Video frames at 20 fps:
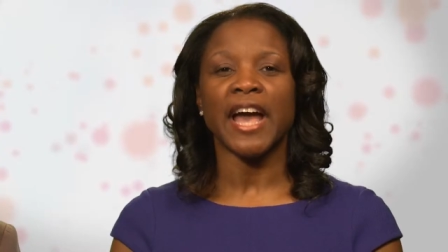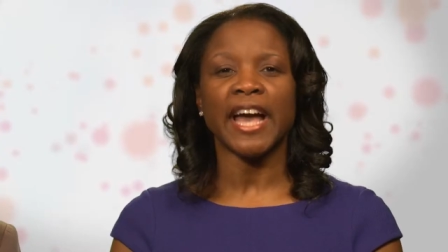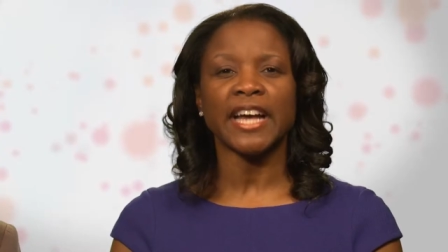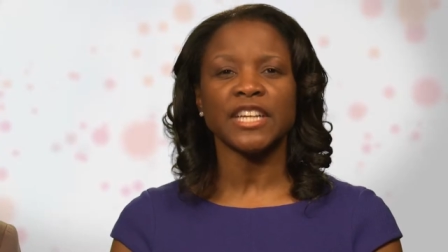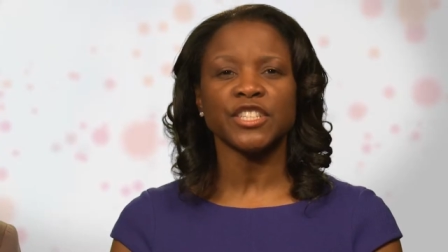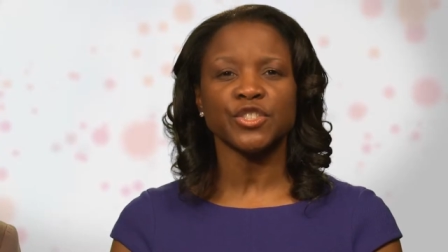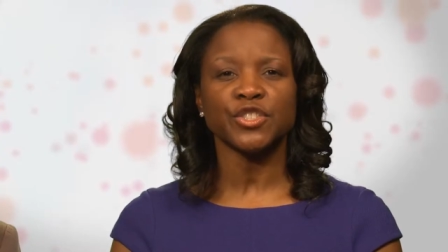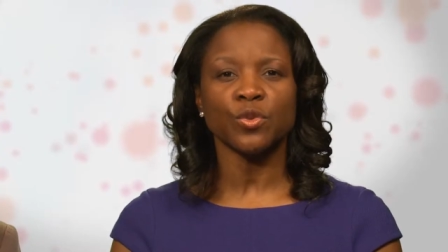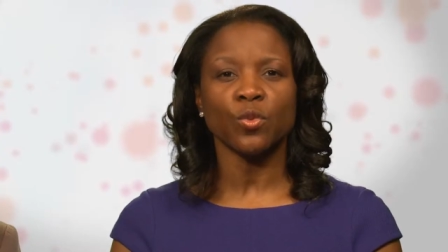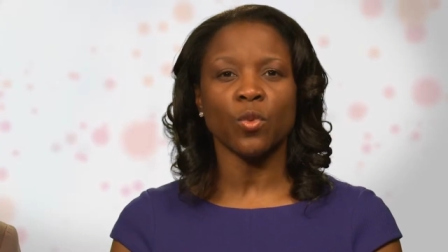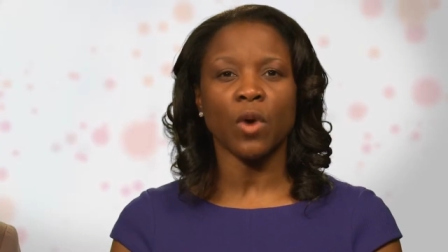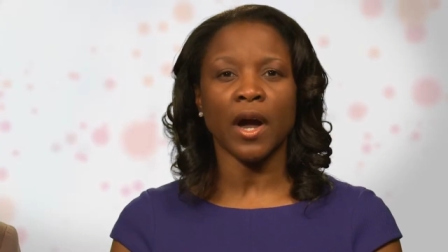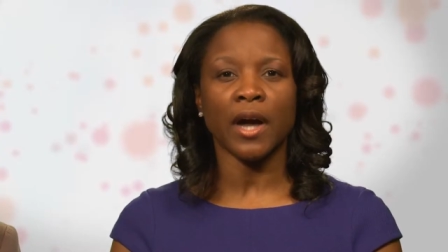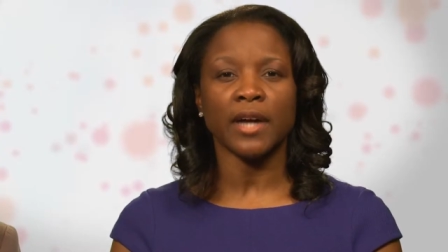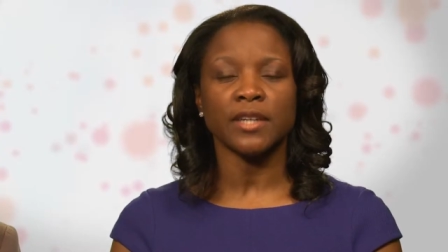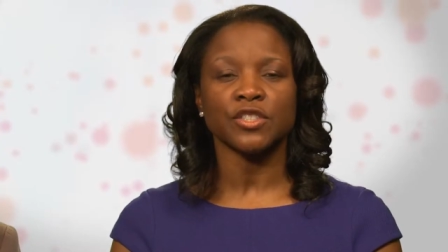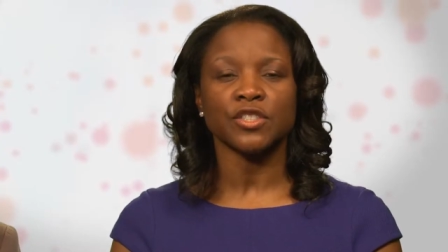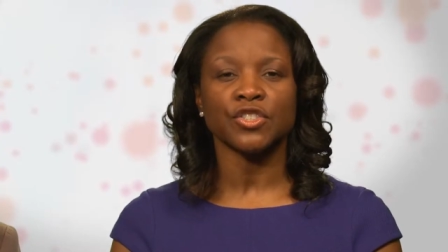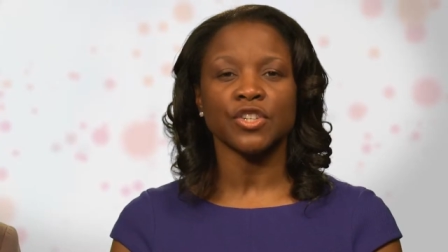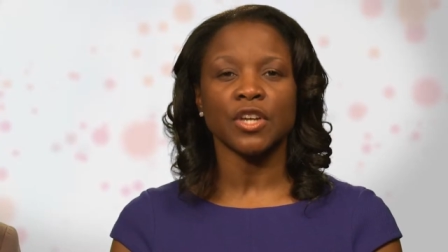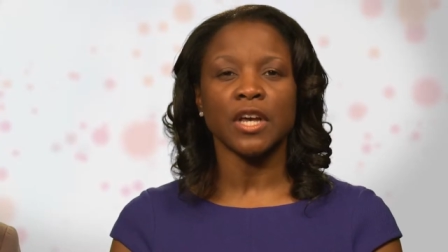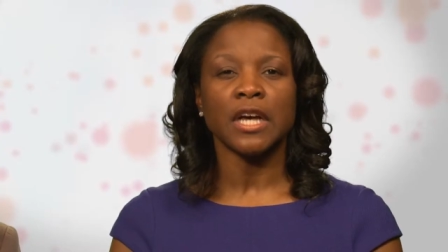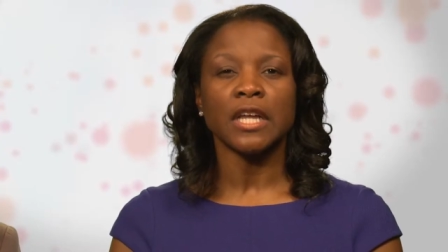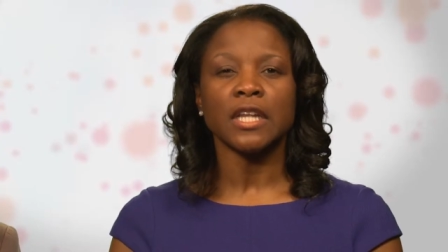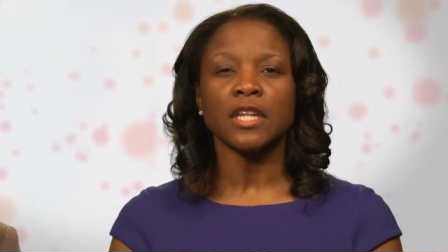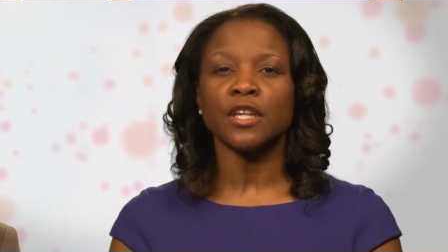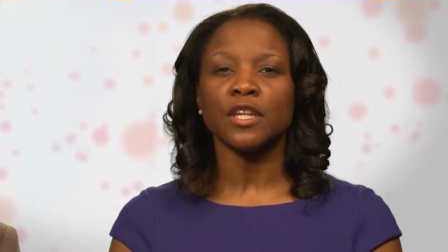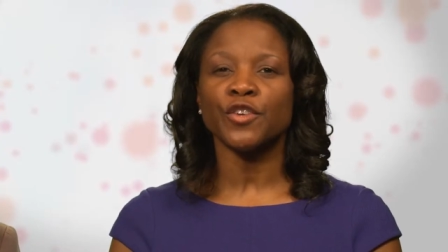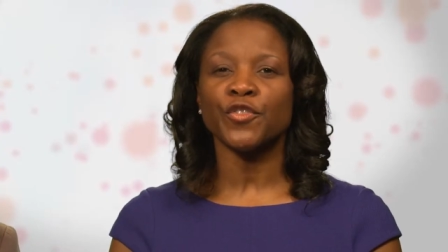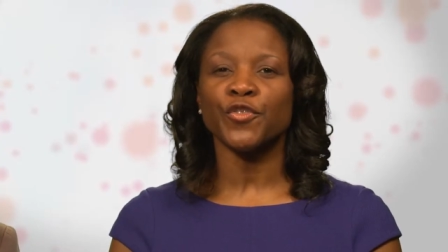As you watch,
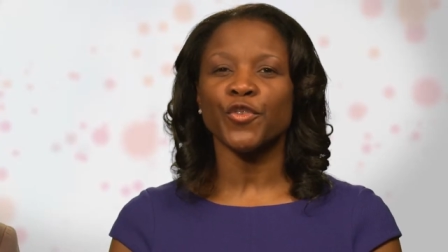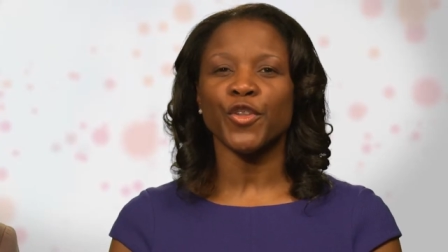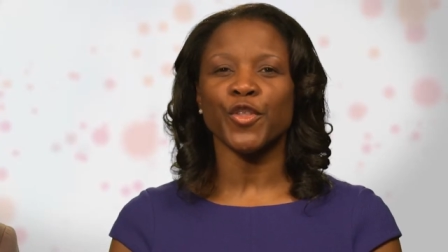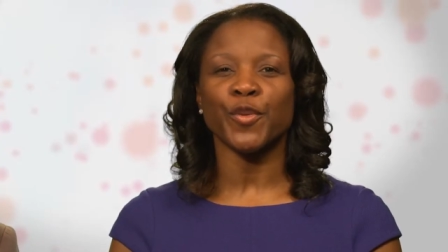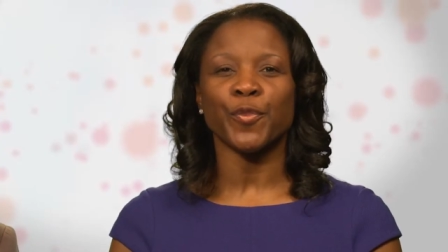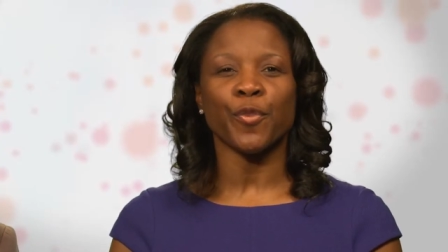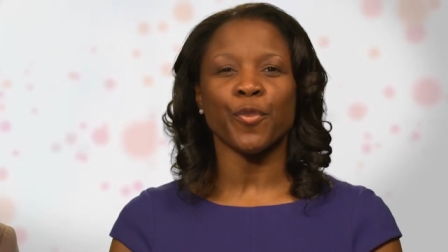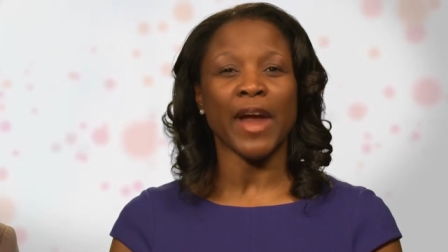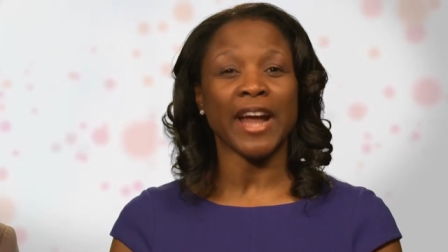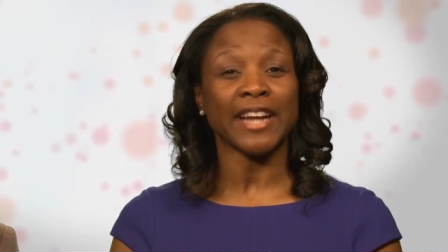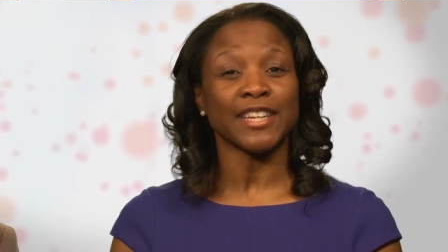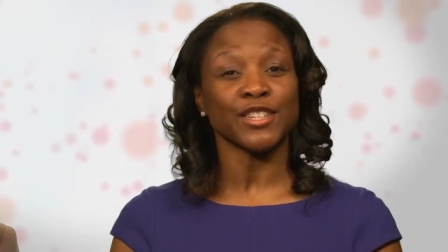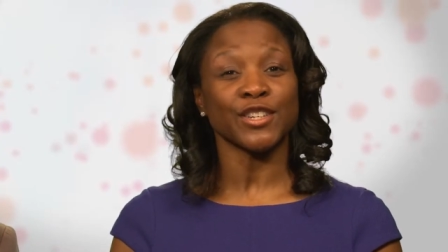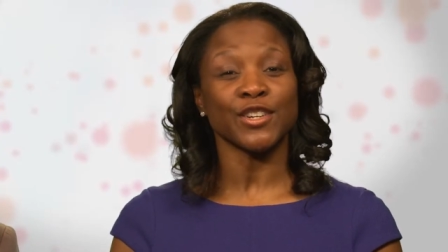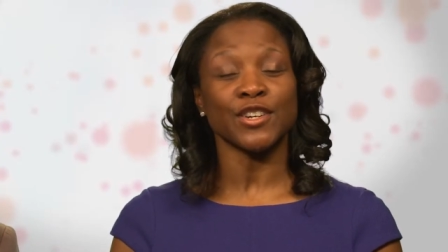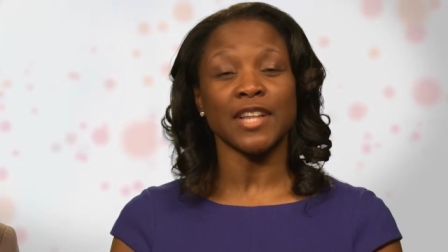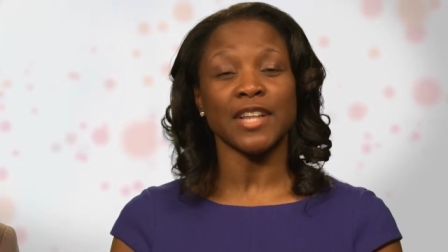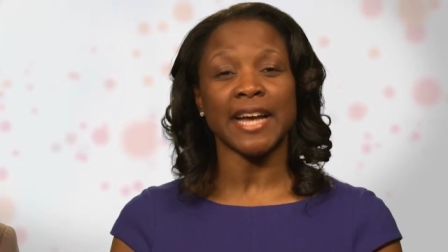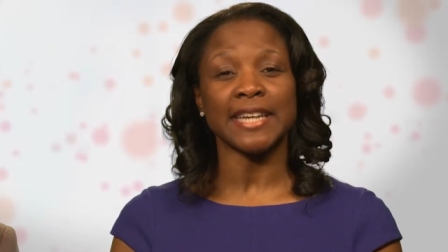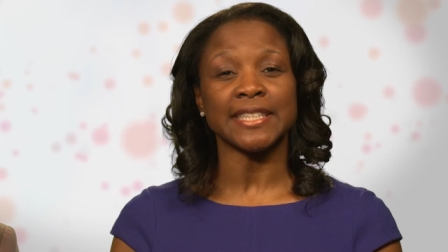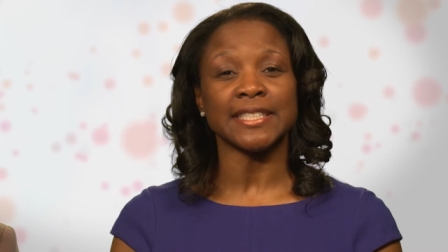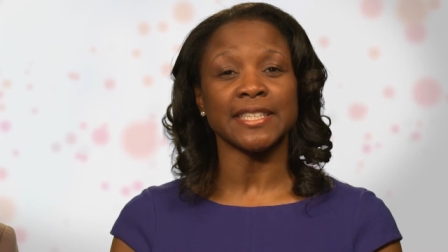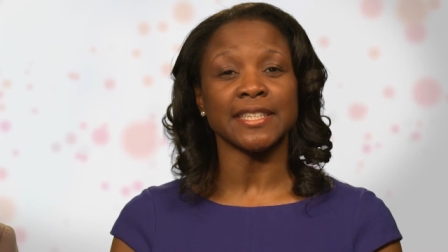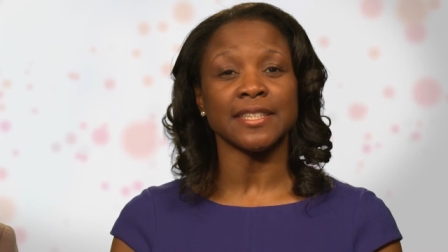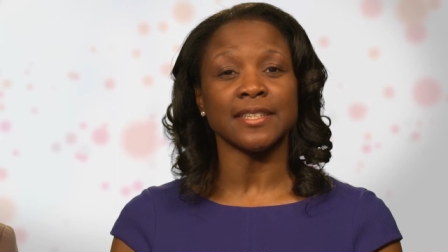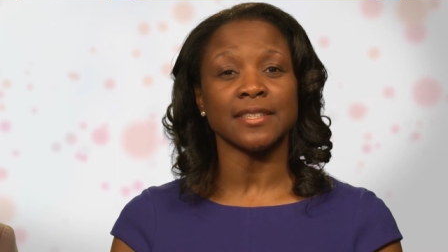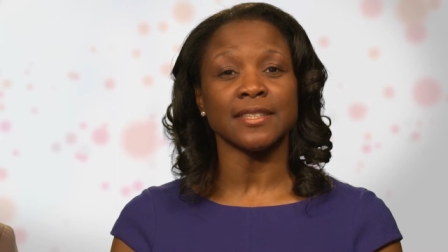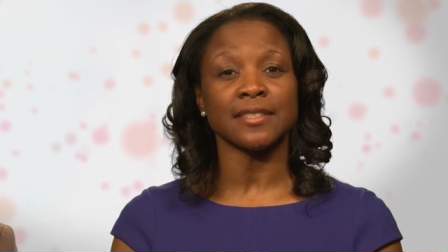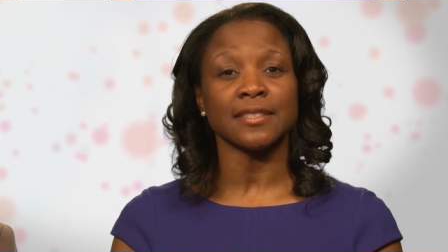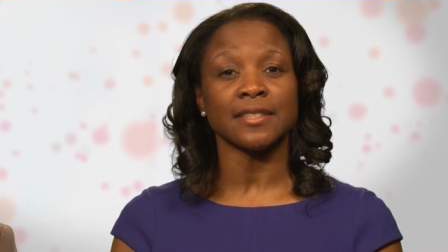look for the practical
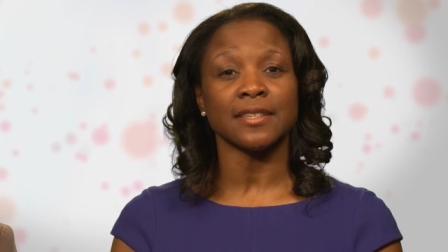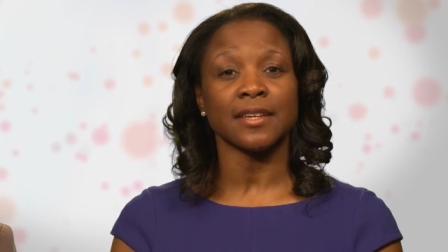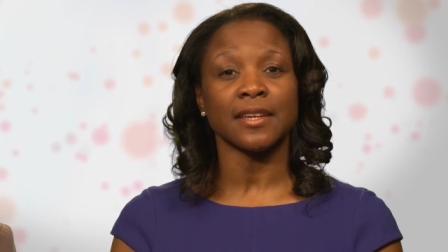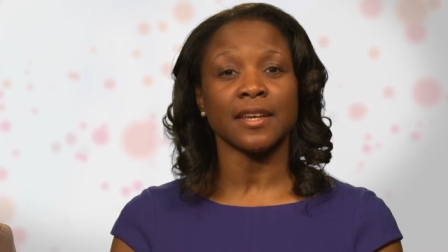ideas,